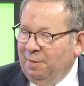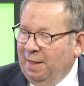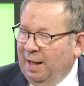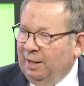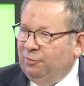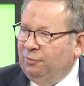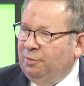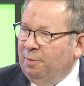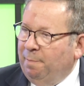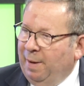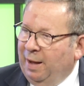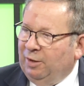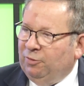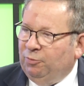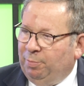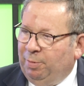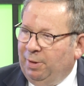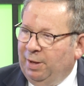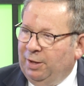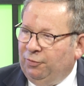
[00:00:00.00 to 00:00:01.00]
That's the
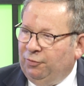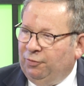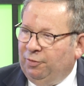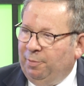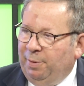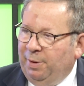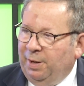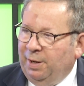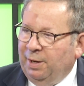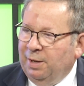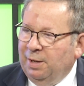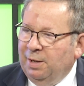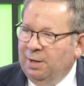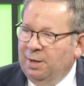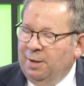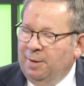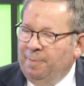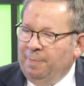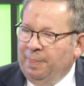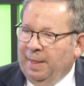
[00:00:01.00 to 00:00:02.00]
best place to be.
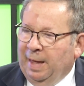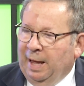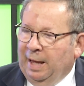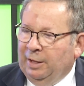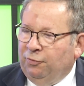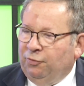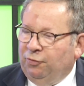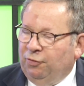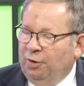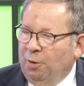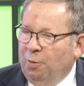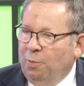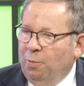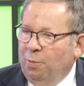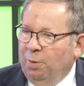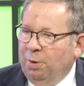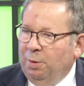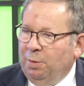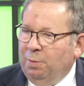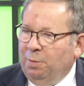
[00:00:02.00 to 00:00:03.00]
And
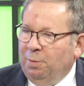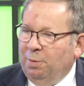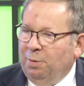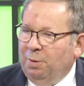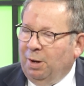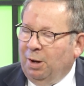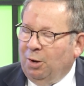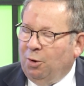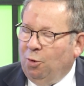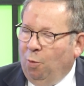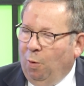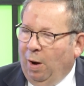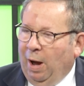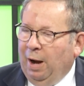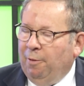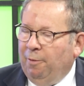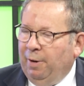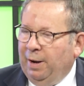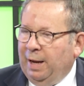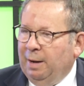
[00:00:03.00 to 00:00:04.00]
so
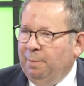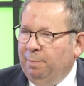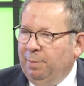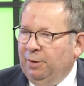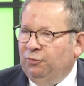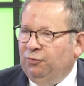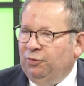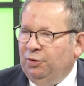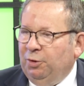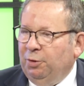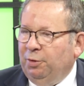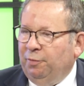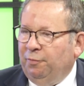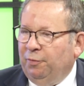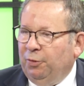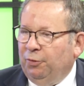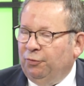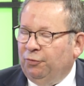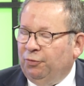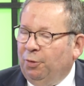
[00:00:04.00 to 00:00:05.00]
acquiring NBC
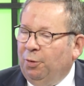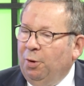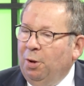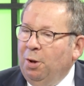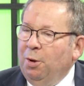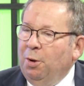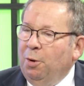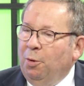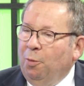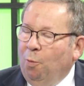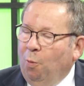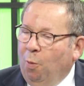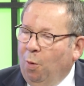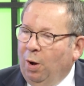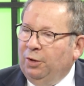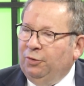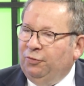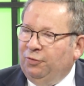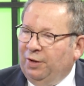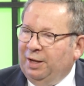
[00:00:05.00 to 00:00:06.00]
Universal
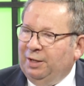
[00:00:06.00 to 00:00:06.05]
was